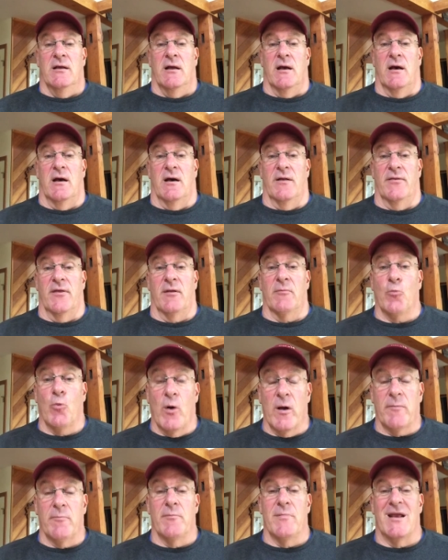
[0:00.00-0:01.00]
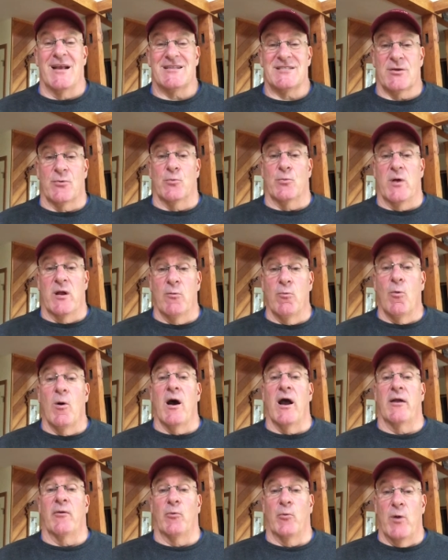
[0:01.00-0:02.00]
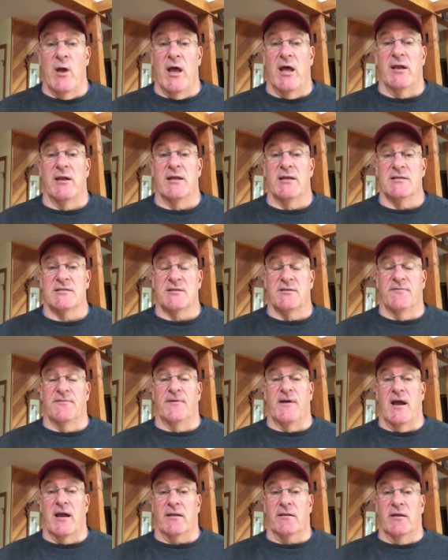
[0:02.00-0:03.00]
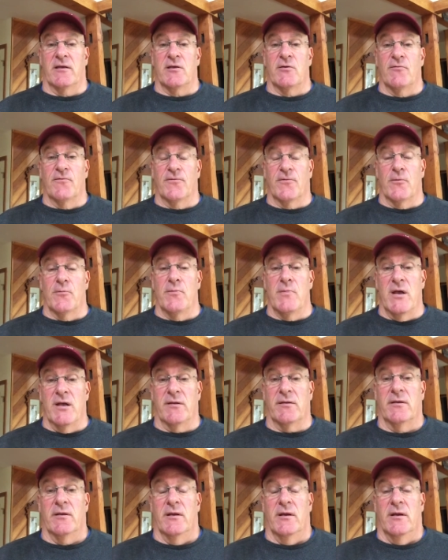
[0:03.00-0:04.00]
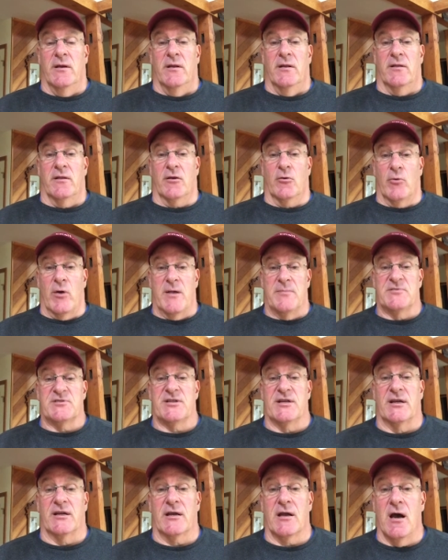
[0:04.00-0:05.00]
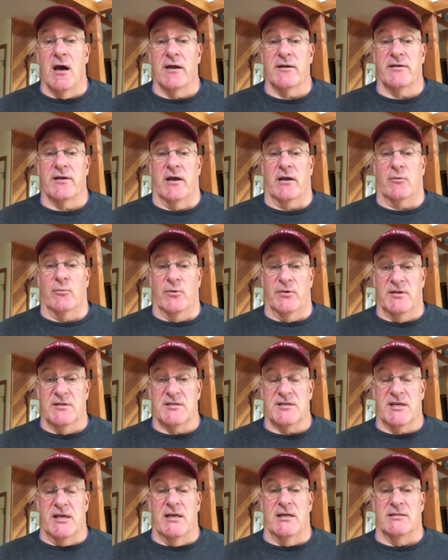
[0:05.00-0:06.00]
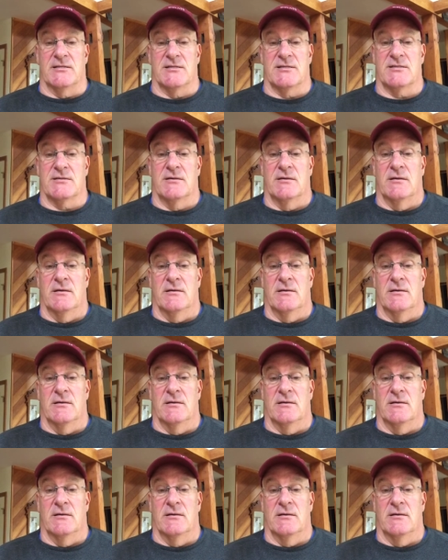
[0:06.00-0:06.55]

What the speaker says: that what makes a red wine red is the fact that you ferment the grapes in contact with the skins.